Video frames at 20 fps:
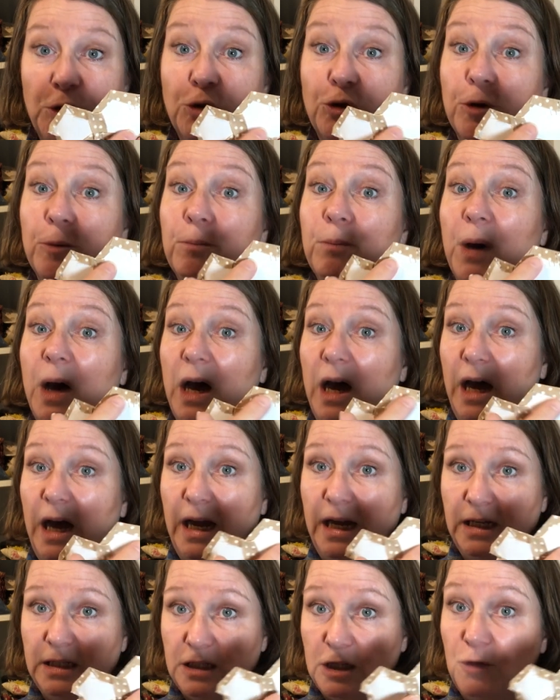can
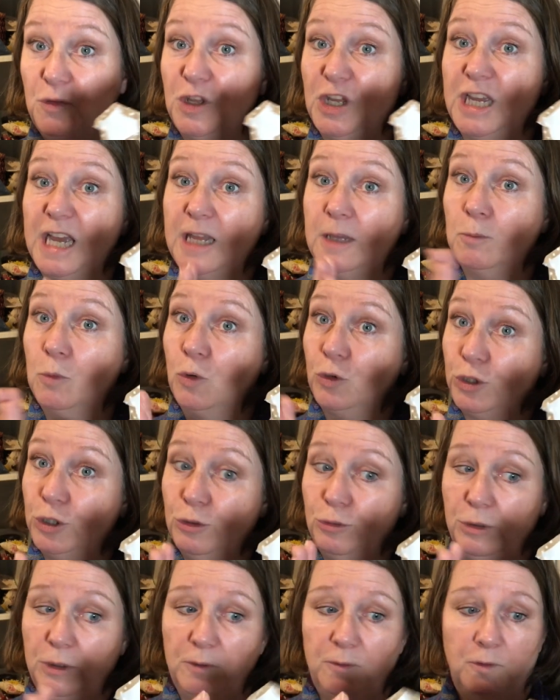buy, so that you get them more
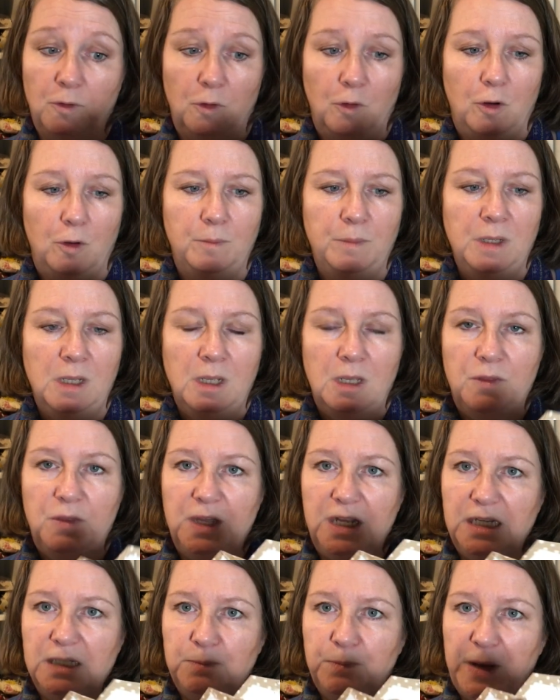uniform,
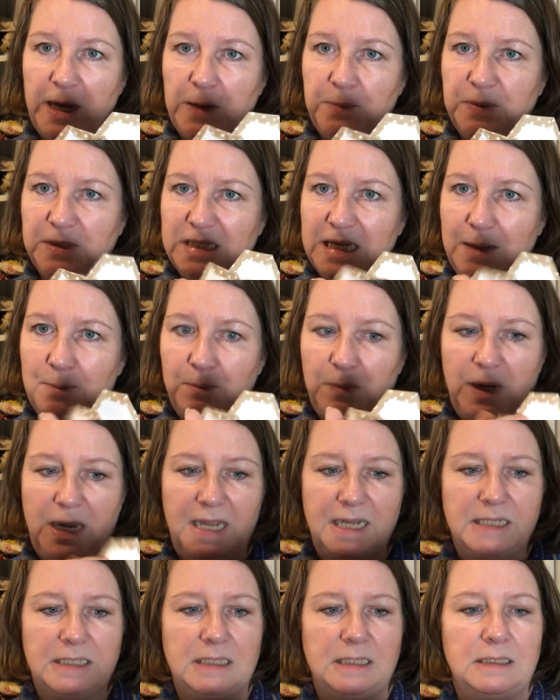these paper
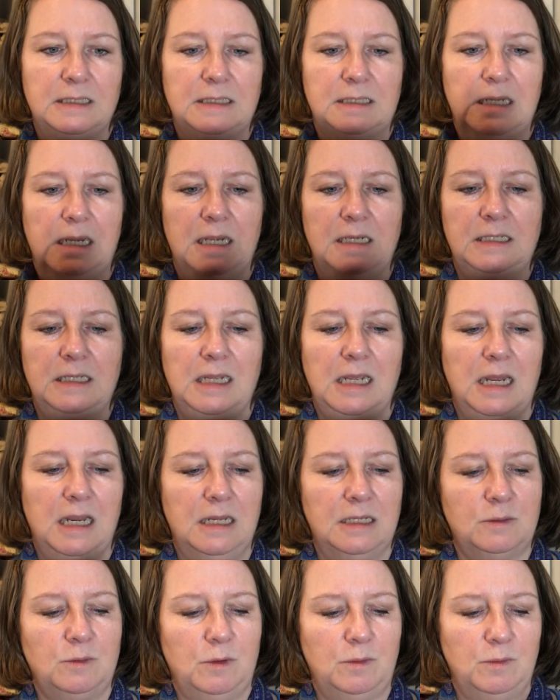templates inside here.
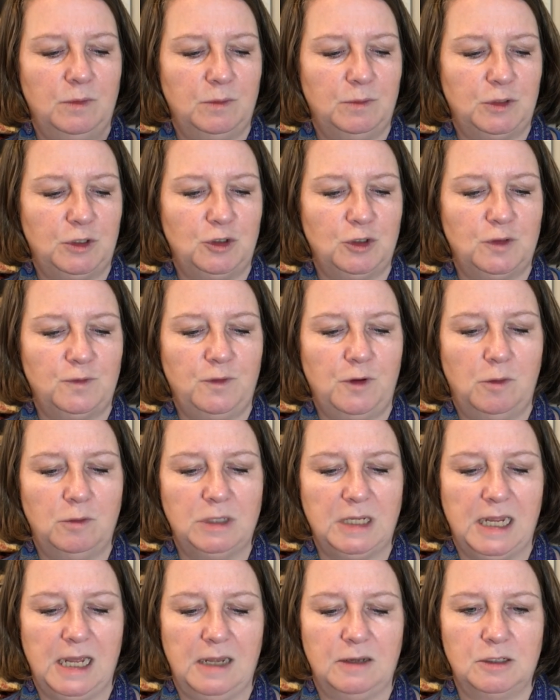There's one that was just
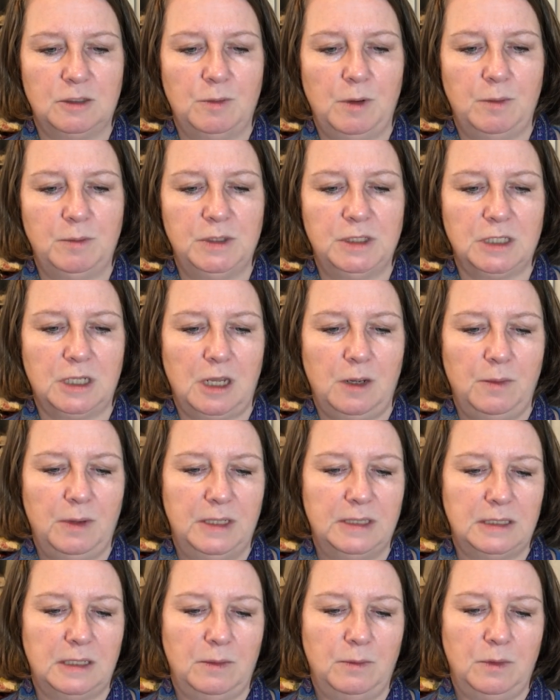folding out a moment ago.
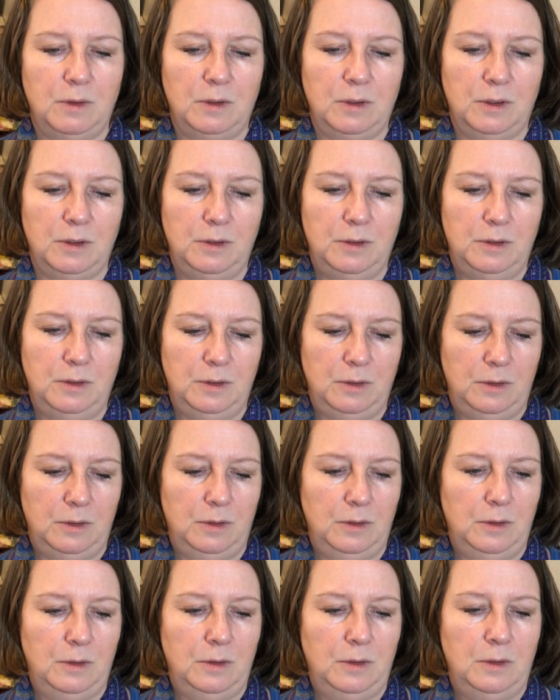Where's that one gone?
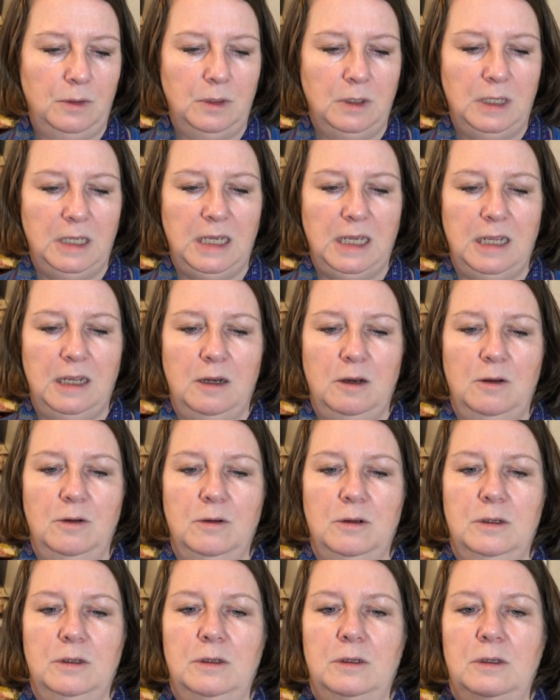Here,
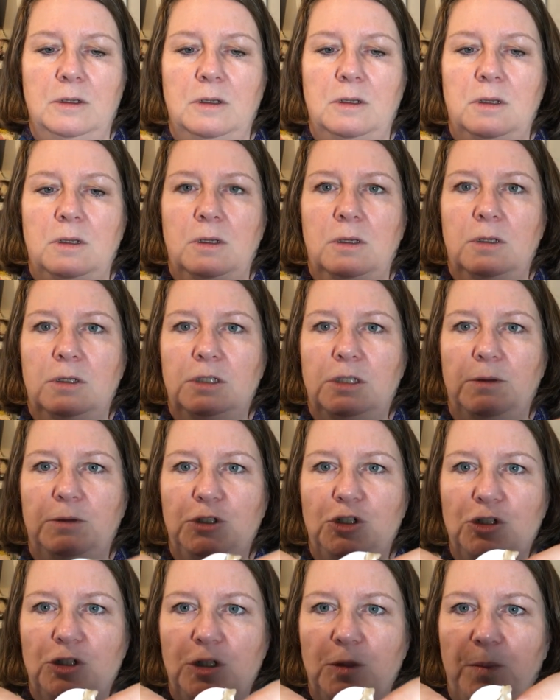look. So it's
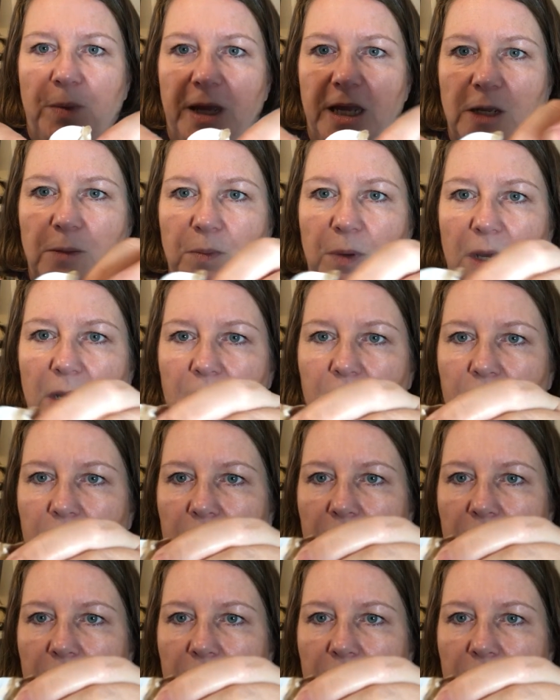just a paper